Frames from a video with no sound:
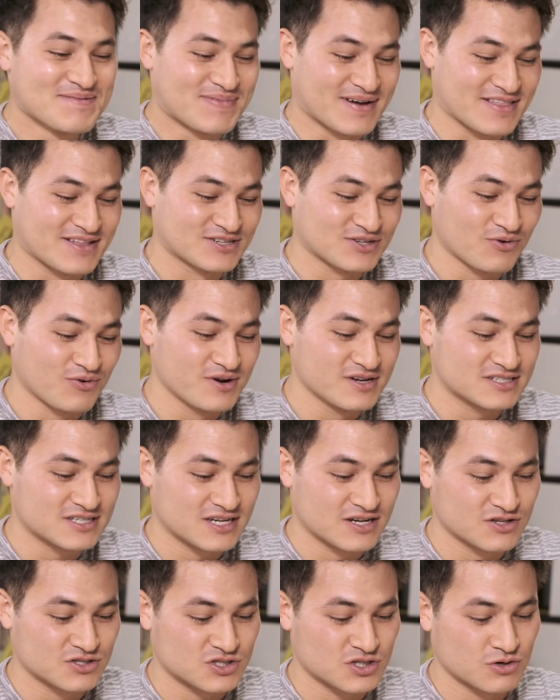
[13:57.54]
But
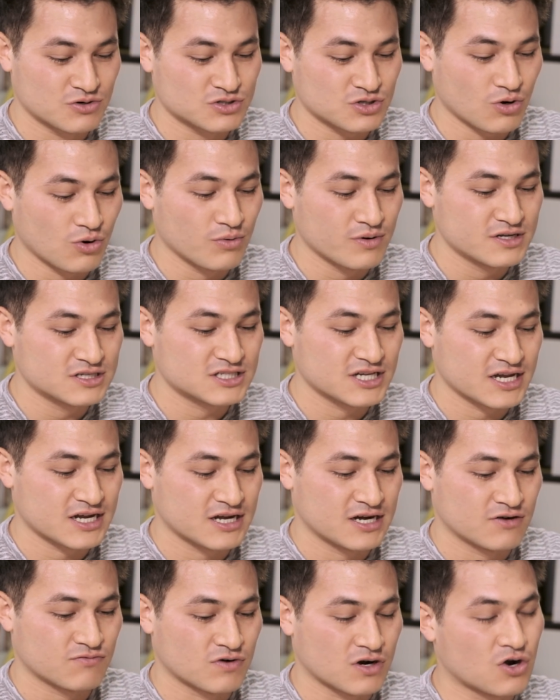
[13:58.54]
there was always like
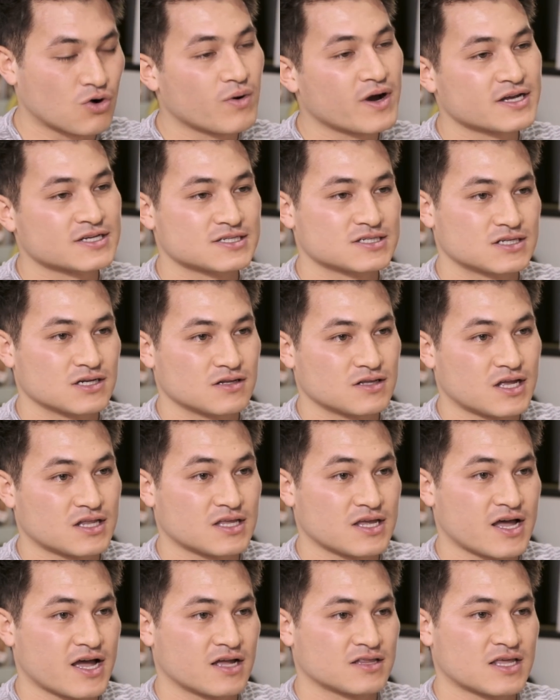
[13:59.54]
a request that
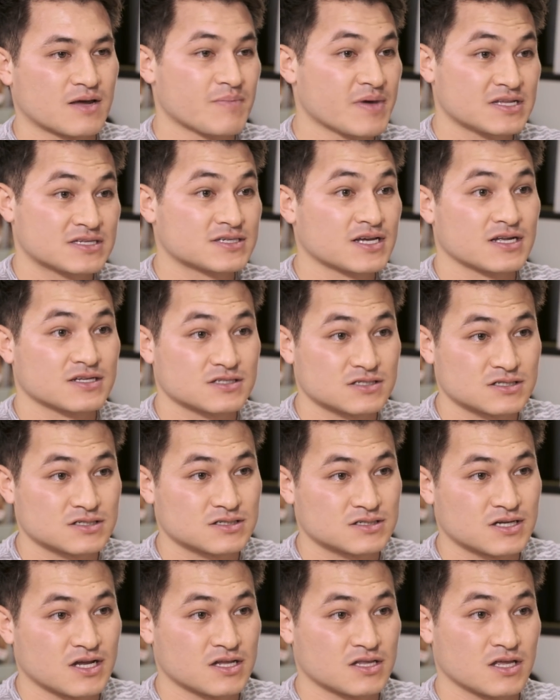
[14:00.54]
they had that made sense.
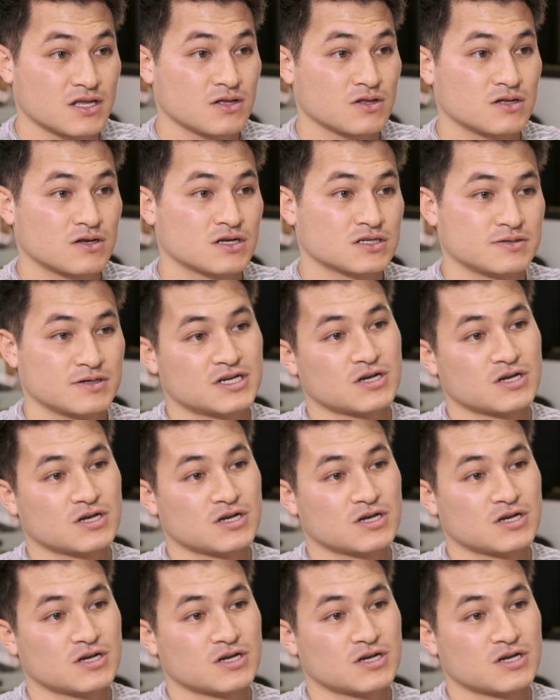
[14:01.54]
Because they